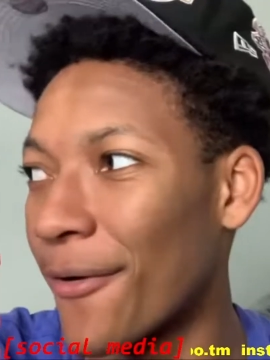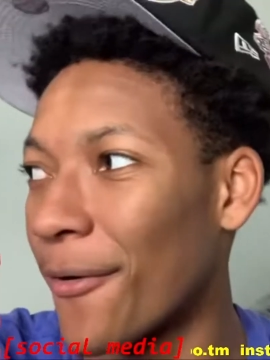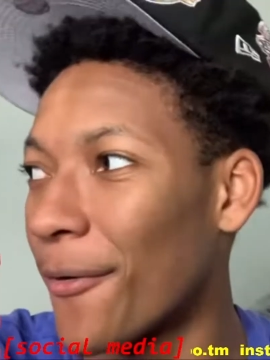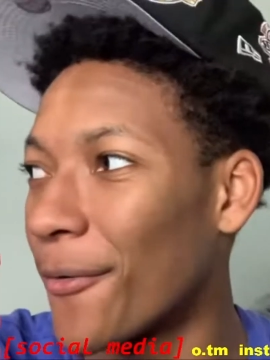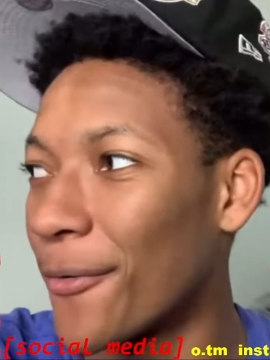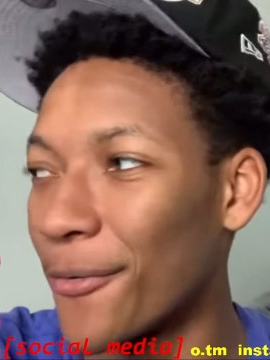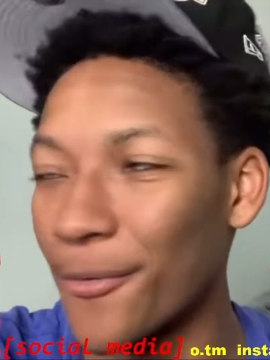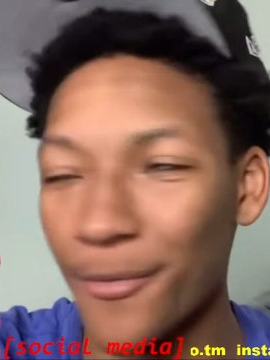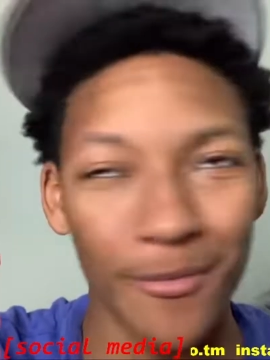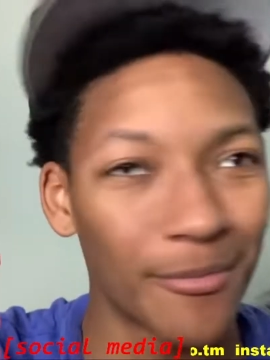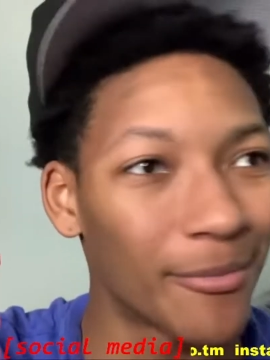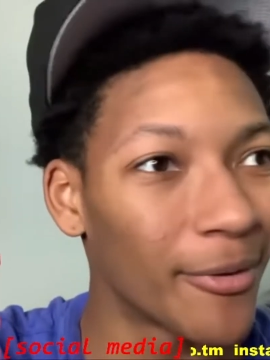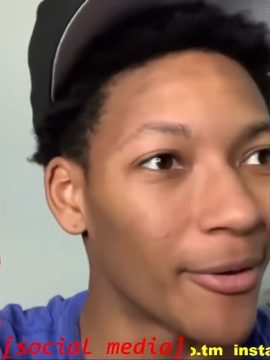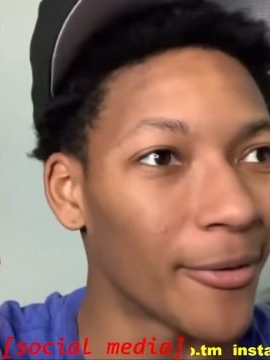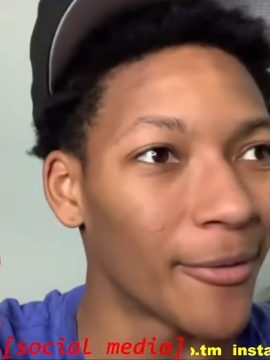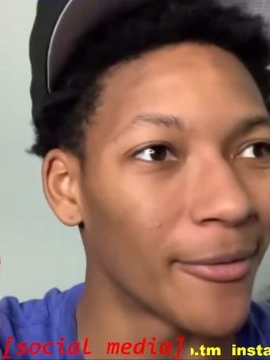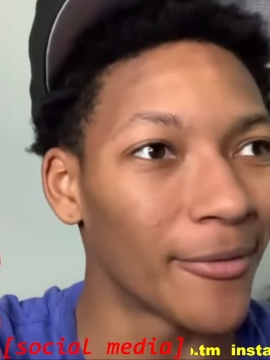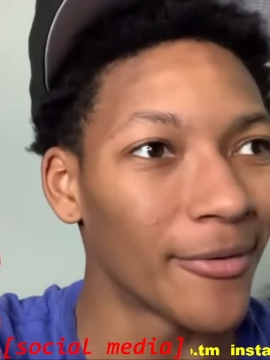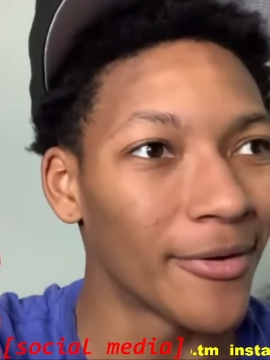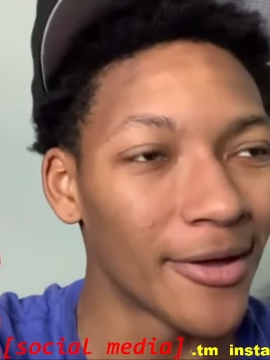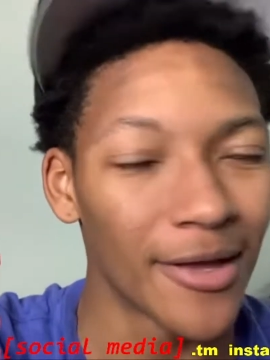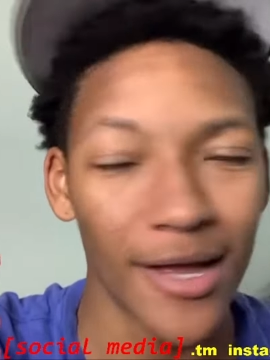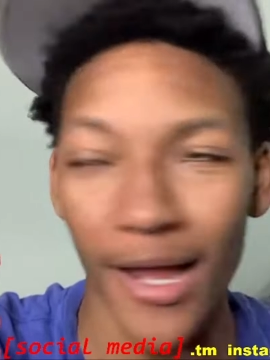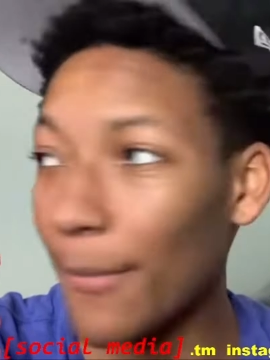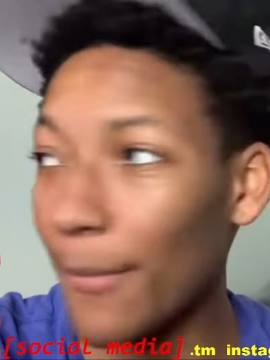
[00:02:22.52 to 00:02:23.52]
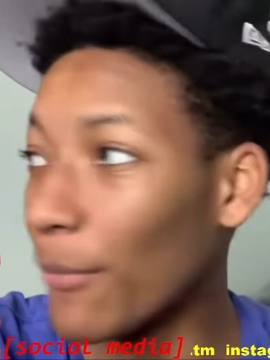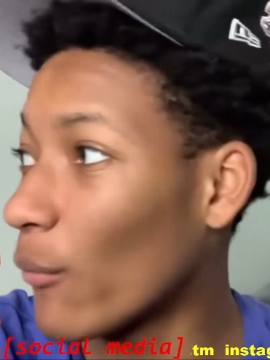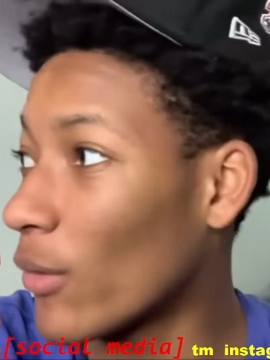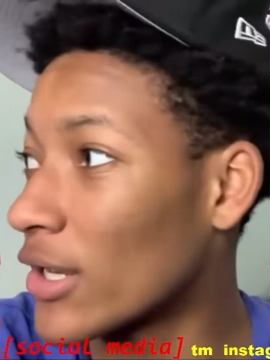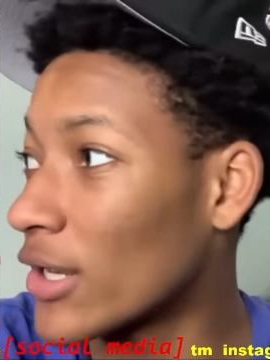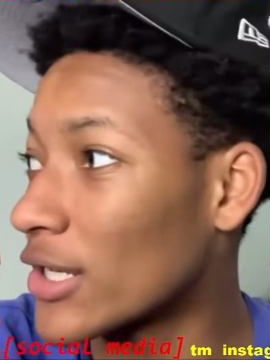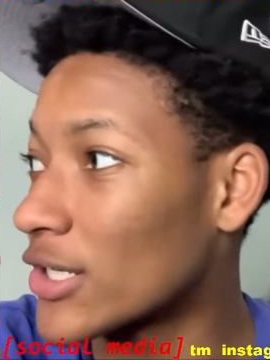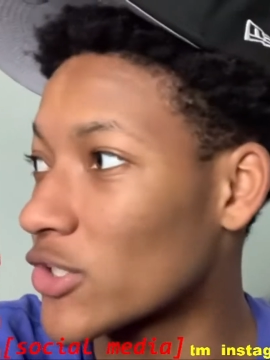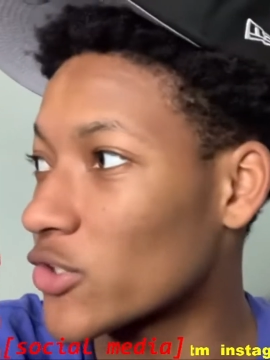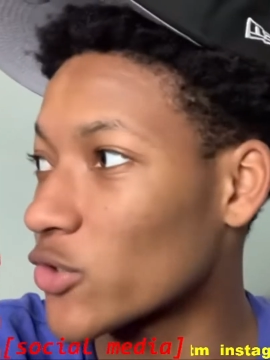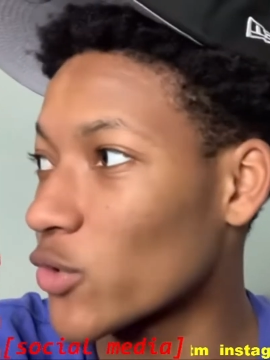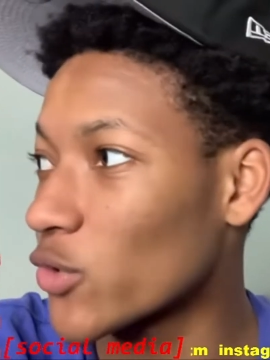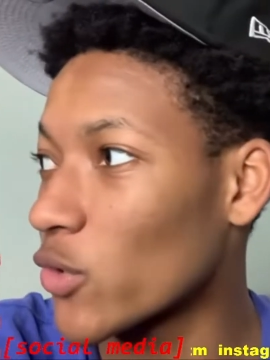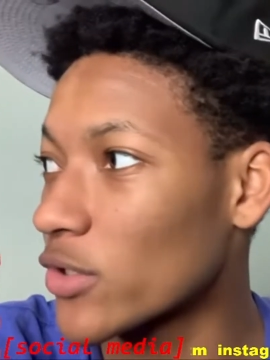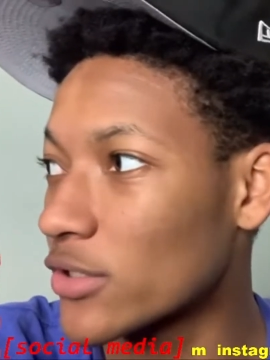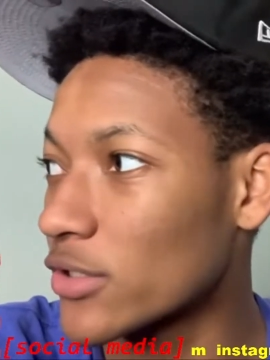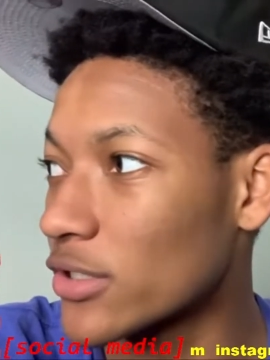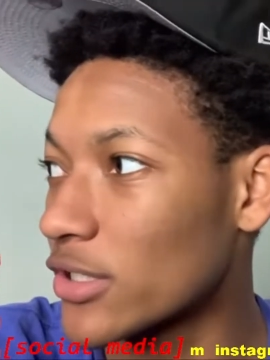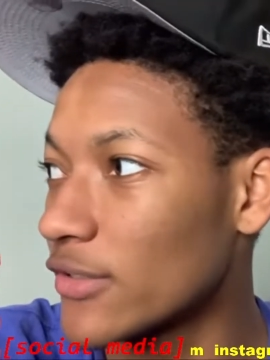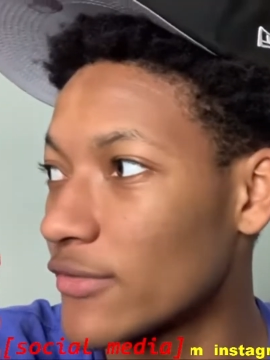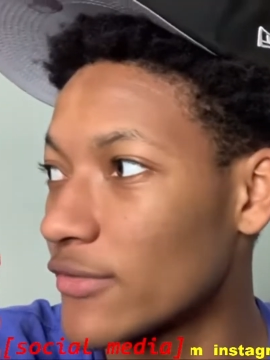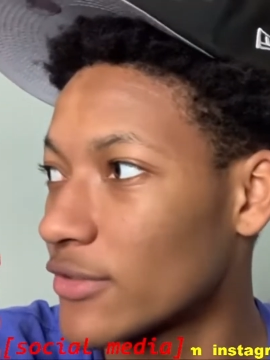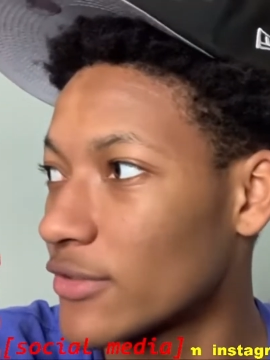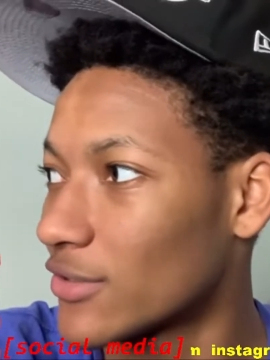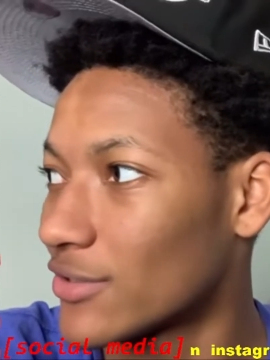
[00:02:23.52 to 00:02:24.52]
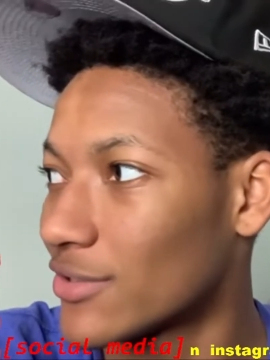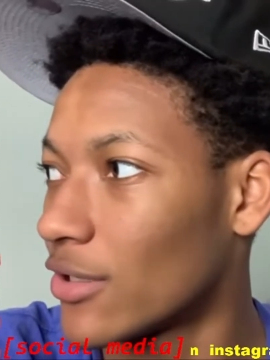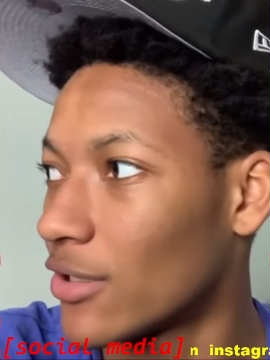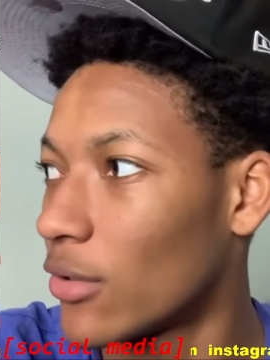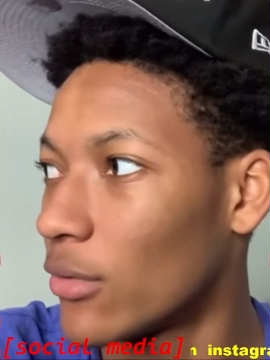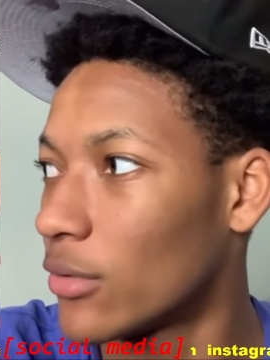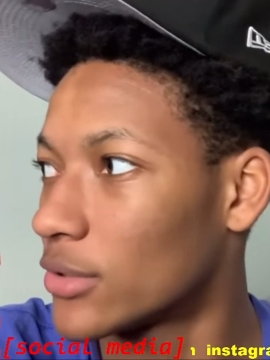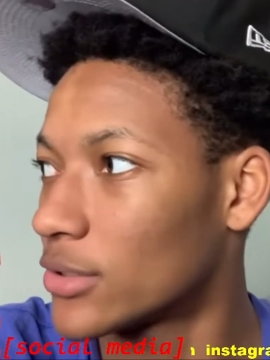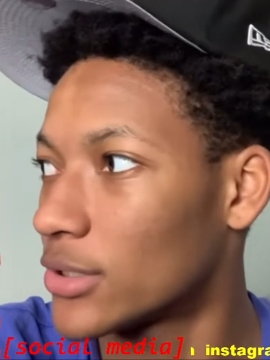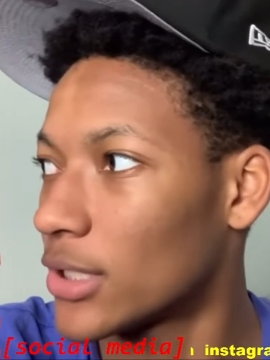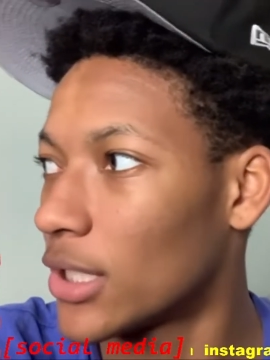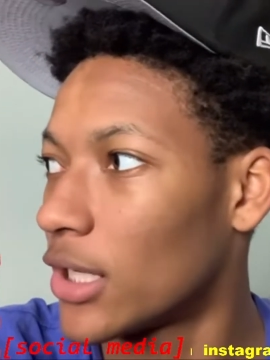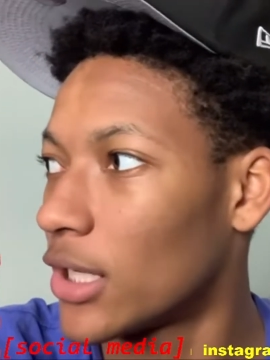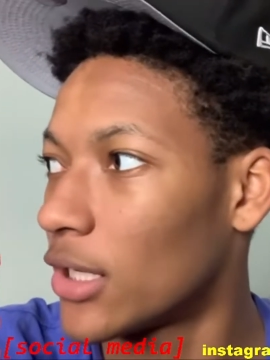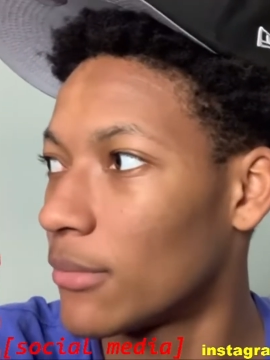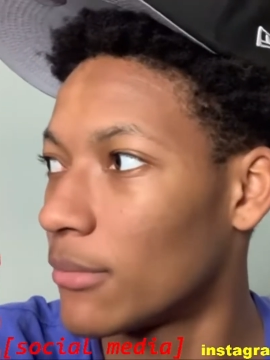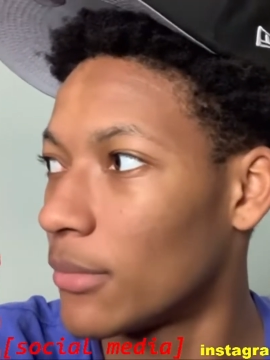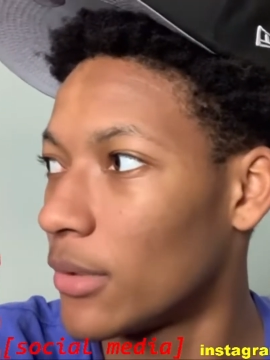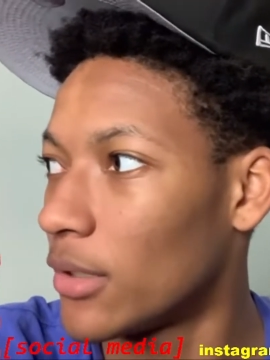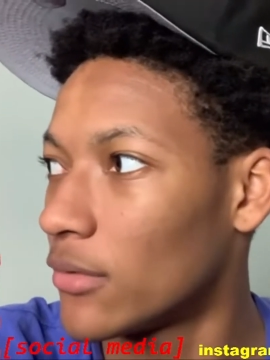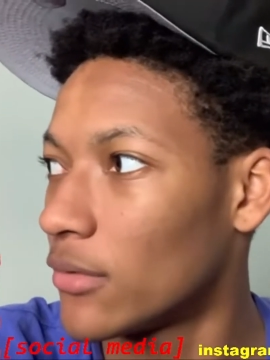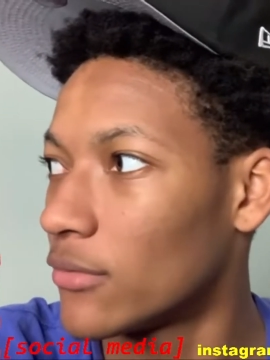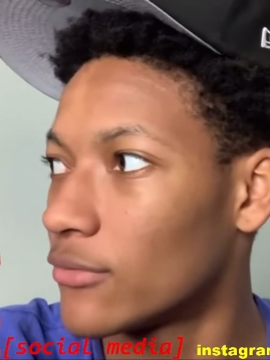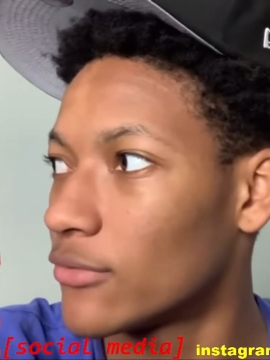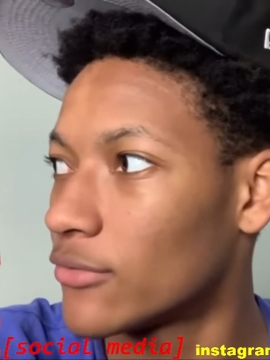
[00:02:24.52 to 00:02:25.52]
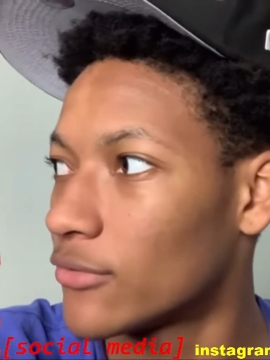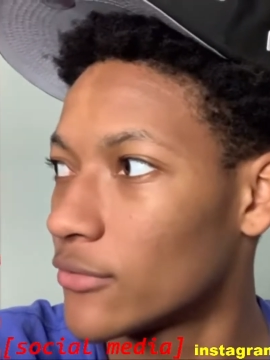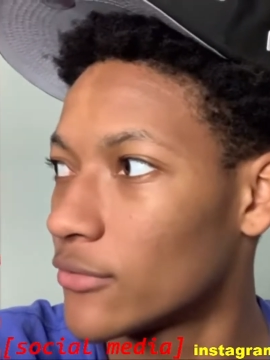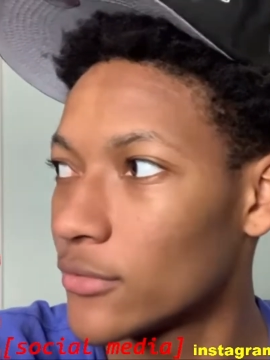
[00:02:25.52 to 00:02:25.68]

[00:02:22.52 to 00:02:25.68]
cold, bro. I've been wearing short sleeves this whole entire month.